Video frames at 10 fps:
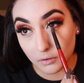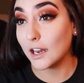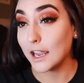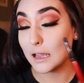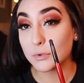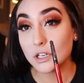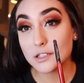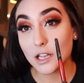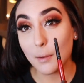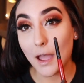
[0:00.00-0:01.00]
And I am going to
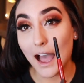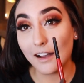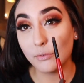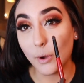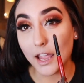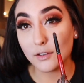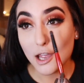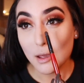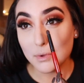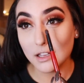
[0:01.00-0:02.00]
stop halfway
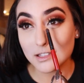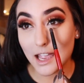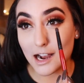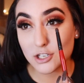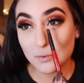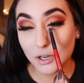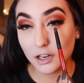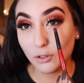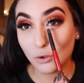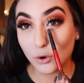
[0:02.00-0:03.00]
because I actually want to
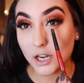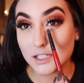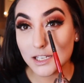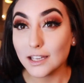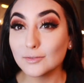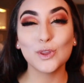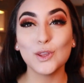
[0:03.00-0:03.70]
get a little crazy.